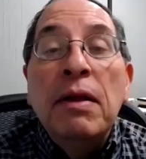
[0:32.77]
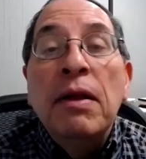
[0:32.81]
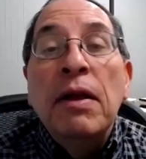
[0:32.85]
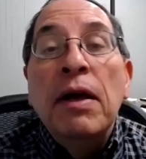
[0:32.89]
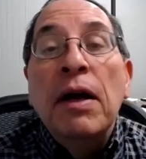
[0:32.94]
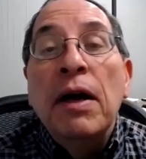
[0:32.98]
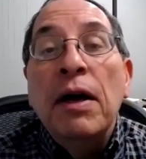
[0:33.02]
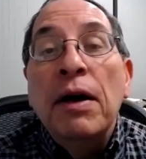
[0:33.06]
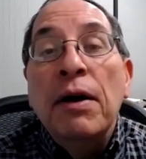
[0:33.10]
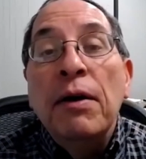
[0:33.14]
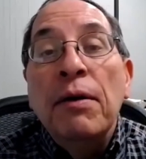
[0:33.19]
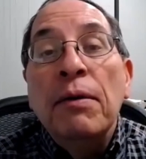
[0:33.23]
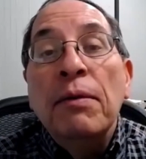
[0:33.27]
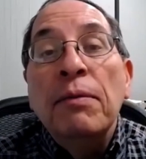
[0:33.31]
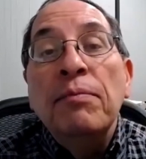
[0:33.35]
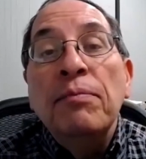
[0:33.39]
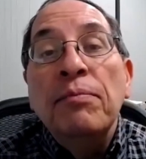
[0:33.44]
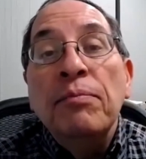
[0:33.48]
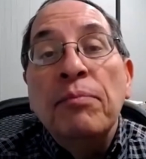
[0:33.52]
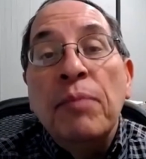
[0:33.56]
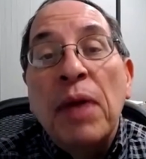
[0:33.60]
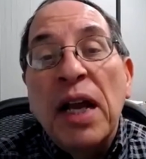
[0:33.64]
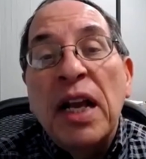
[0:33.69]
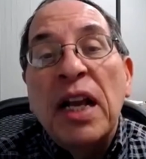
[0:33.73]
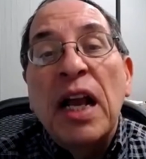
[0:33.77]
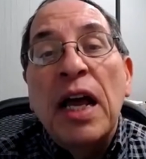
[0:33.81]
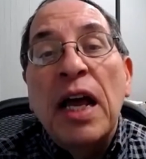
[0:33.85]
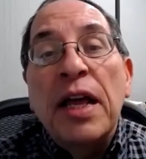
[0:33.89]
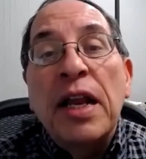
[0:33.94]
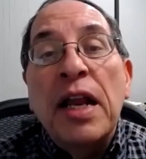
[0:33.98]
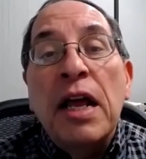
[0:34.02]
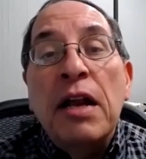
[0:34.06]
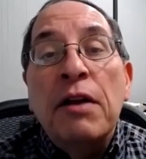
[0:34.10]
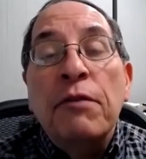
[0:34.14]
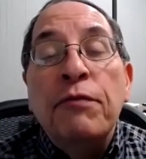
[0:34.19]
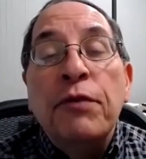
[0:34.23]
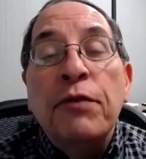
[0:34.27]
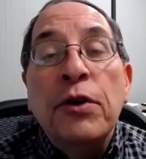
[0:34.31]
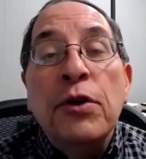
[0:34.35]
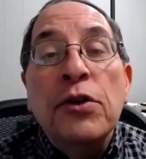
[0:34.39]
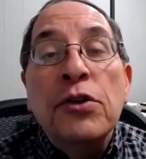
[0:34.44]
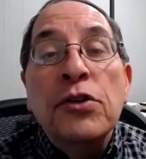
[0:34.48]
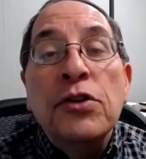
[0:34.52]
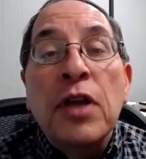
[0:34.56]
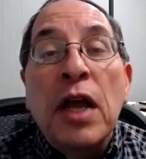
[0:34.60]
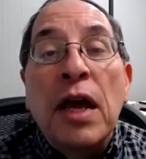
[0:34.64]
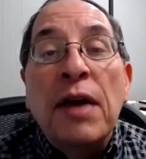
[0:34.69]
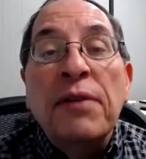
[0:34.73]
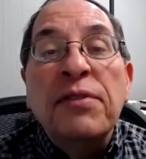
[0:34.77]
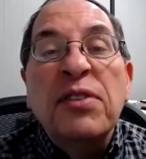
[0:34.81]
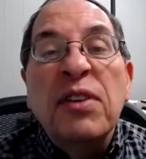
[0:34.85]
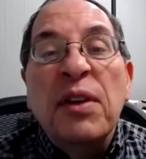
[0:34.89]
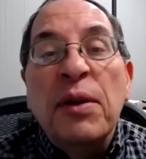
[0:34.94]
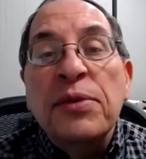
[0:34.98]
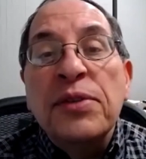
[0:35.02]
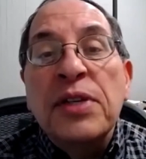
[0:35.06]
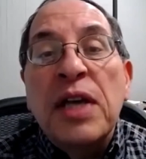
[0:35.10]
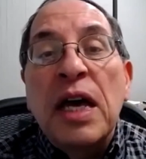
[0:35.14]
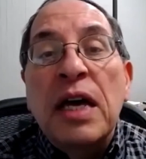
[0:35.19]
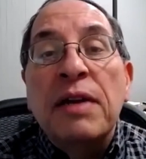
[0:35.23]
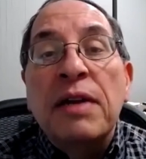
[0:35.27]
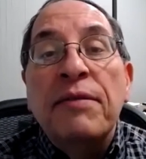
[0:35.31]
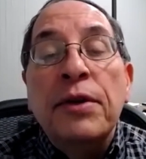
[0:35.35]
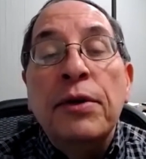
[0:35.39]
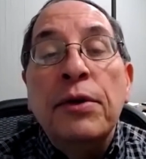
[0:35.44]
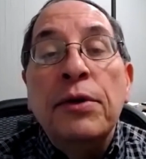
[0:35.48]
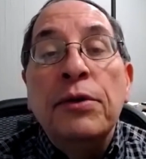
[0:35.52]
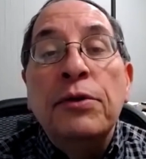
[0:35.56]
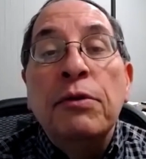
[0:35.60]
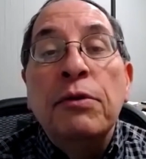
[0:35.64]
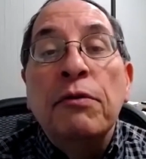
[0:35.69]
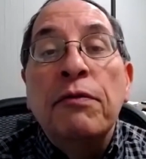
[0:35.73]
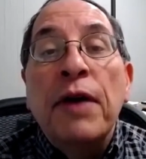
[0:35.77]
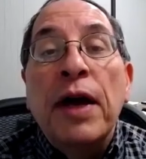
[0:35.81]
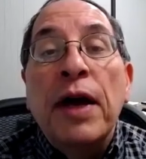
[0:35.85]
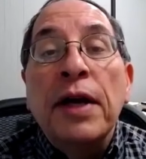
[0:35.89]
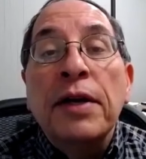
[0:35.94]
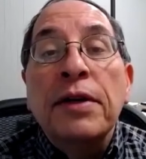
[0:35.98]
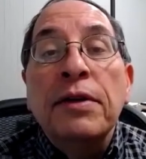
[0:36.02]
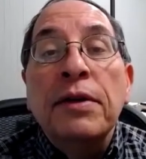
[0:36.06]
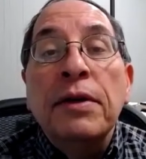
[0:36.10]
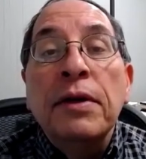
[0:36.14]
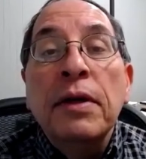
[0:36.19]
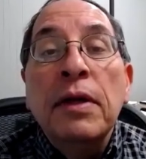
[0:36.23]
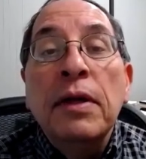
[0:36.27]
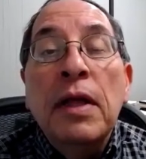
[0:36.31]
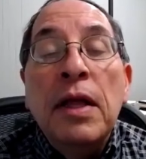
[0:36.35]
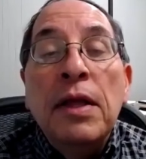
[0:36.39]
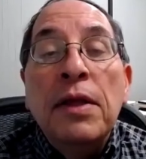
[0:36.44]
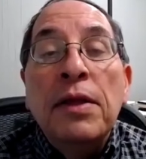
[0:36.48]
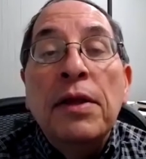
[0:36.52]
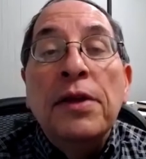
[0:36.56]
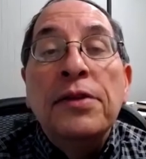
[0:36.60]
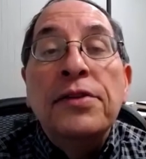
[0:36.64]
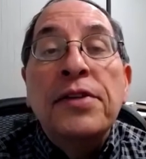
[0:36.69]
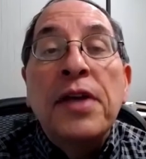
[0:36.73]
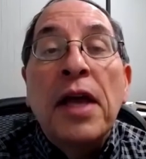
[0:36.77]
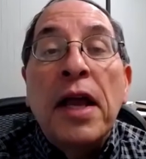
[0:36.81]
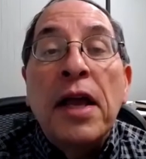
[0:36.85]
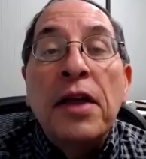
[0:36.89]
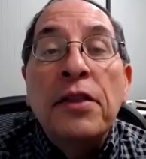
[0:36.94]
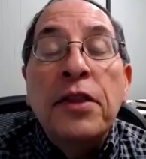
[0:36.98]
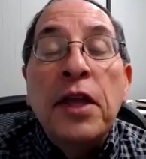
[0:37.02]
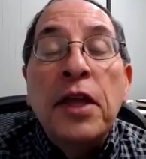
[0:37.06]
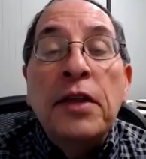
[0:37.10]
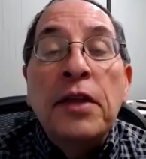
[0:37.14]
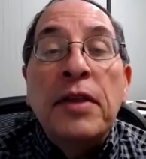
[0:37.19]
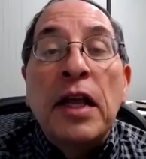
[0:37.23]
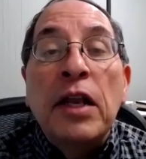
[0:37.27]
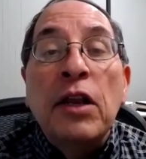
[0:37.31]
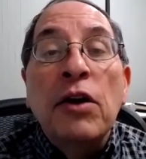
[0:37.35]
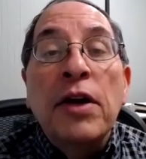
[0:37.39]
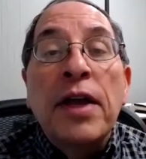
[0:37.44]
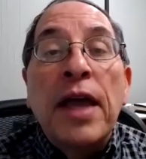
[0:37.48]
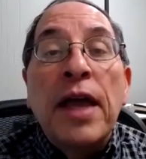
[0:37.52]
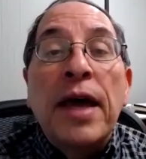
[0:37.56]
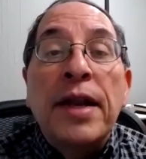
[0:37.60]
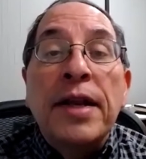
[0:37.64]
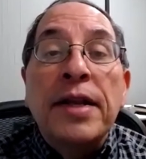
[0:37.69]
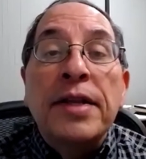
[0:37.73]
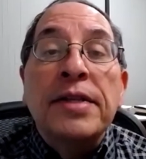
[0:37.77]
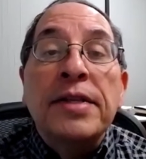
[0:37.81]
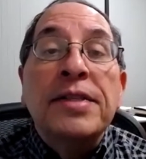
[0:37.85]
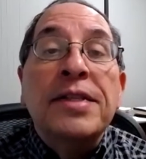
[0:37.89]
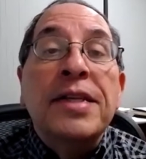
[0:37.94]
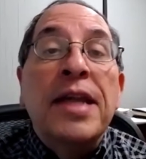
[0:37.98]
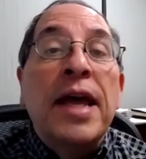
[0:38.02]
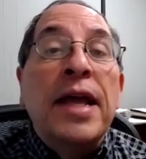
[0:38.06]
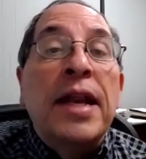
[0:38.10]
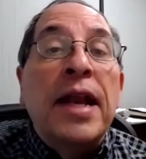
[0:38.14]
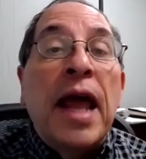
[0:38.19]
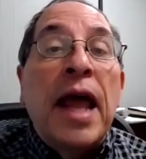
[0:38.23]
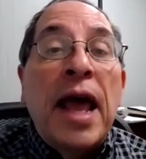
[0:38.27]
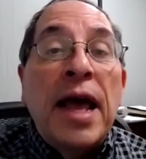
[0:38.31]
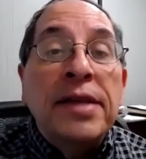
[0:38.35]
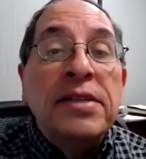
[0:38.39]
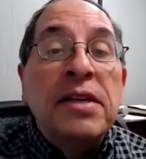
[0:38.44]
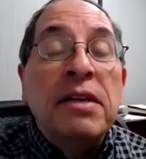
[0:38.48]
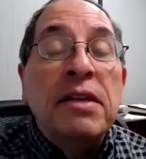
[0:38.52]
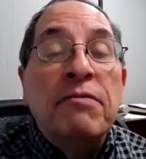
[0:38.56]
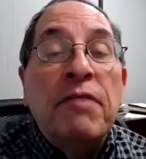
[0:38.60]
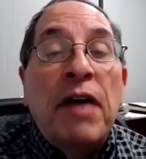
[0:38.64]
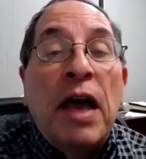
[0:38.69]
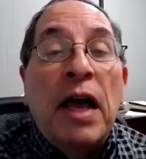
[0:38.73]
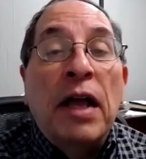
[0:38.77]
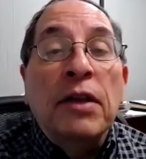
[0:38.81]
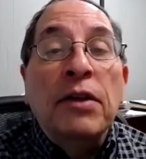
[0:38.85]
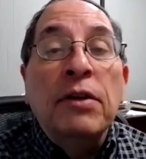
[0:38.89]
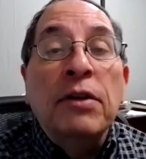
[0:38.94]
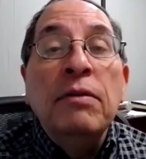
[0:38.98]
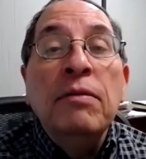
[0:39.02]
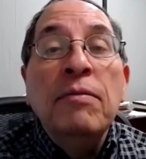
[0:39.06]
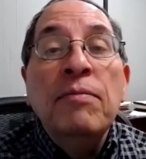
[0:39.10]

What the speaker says: My client had a few years left, so that was kind of a neutral factor. The second thing they look at is net asset value.